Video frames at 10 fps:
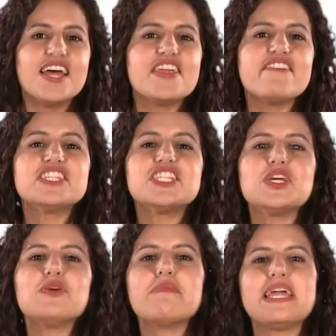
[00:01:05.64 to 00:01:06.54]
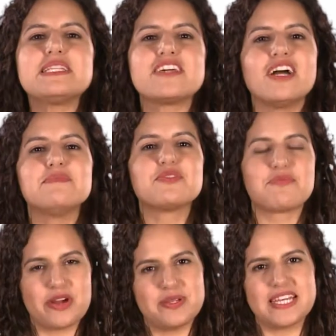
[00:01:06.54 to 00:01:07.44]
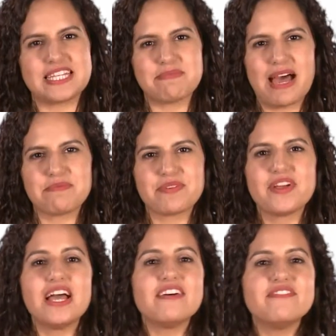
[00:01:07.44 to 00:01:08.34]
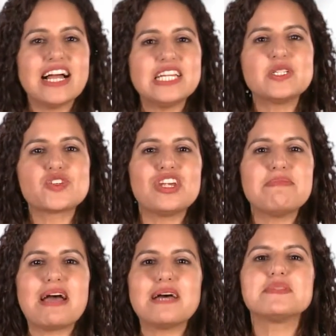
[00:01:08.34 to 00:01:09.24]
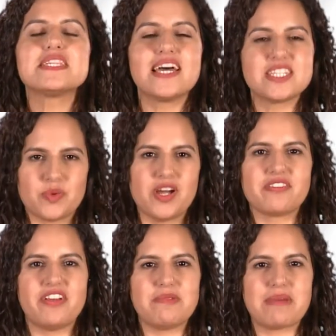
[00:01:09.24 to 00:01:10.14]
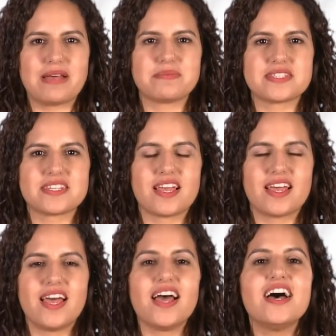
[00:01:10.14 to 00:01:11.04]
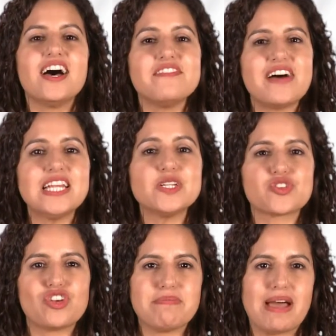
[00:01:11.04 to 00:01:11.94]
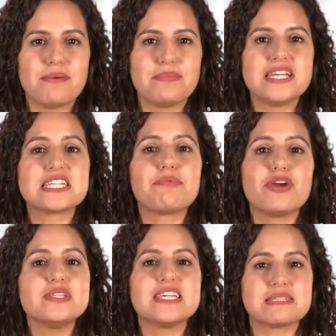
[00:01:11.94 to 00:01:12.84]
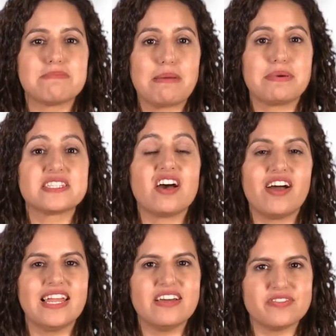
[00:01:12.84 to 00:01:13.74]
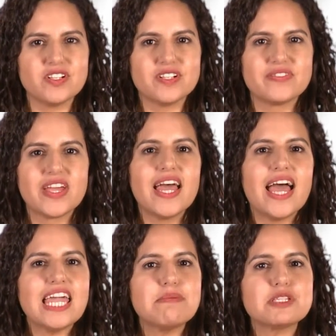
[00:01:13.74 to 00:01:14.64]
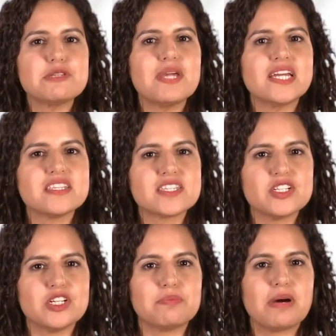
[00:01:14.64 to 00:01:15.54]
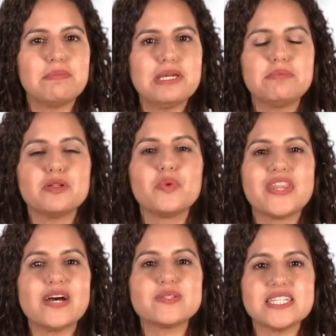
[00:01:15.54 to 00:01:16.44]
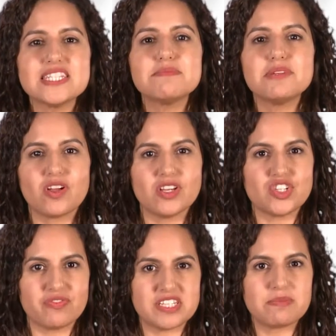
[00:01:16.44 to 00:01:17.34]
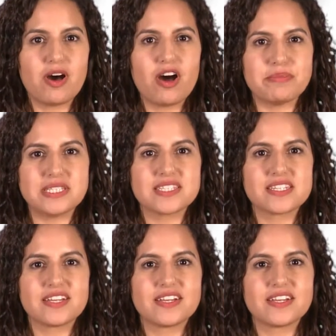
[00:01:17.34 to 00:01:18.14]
There are two main types of process map: value stream maps and workflow maps. A value stream map is a process map at a high level, able to be understood by people without intimate knowledge of the department.